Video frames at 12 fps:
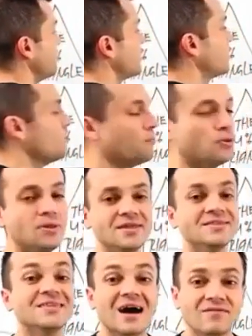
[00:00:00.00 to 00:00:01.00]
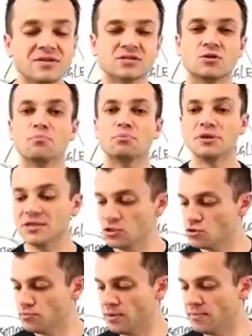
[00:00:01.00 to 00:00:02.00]
if I'm a complete novice, complete
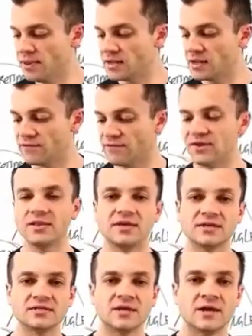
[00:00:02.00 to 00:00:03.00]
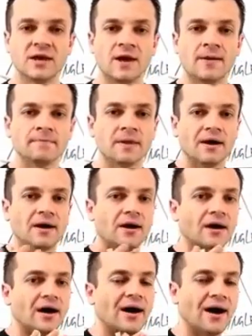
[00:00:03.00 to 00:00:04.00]
newbie, being an affiliate.
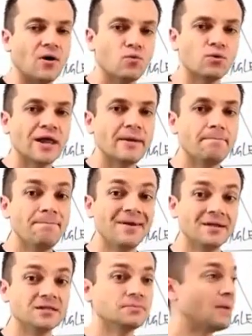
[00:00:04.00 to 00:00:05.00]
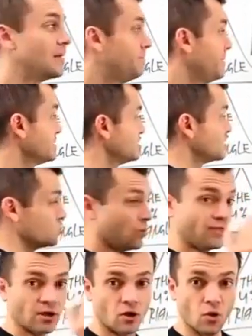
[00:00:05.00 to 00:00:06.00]
How would I build my business
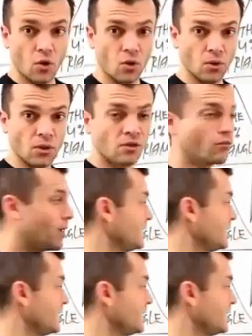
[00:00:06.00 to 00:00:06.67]
with a goal,